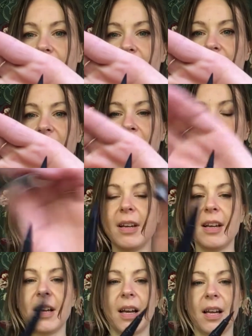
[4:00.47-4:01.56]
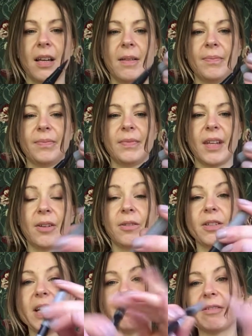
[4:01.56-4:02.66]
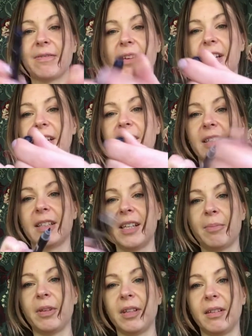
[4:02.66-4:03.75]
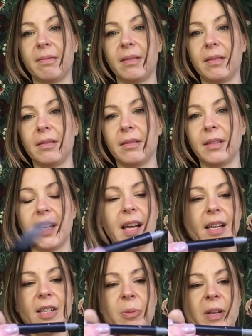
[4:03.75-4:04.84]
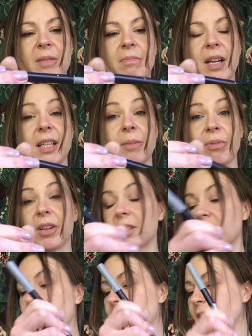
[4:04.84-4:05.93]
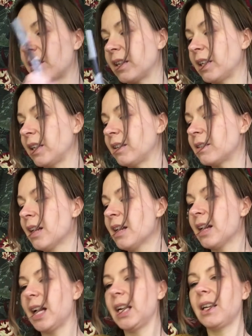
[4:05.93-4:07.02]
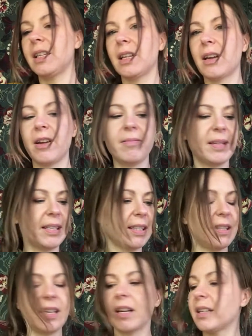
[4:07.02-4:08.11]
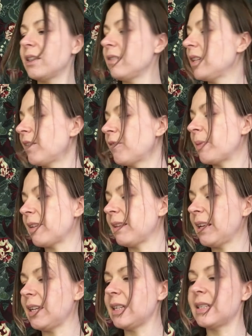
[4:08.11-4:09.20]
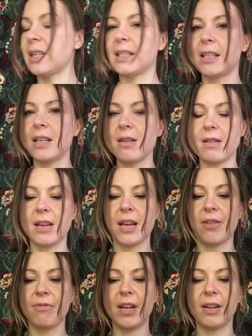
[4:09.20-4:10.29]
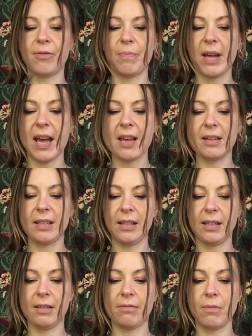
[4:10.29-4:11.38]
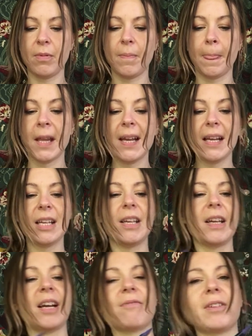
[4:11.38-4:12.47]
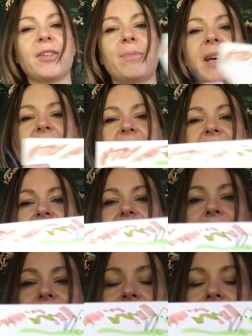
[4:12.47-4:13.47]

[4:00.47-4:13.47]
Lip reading: the nib. They also have a finer nib at the end, but it's mainly the brush side that I use. And like the Copics, the thing I do love about these is that you can get a real pale, is this the right one? You can get a real pale,